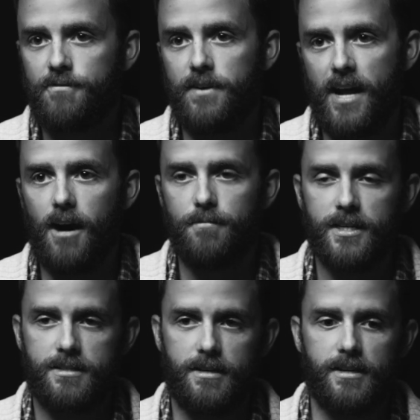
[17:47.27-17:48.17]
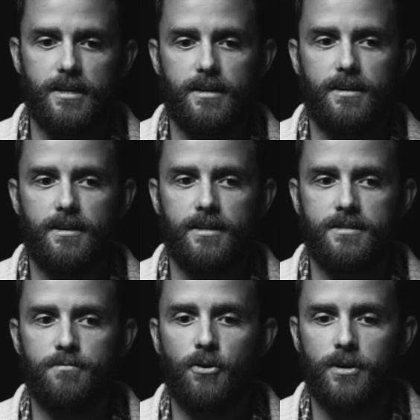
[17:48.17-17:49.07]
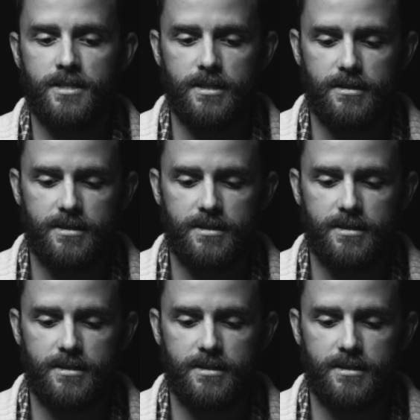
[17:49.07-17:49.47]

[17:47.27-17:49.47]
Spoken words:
for now, because I think it's important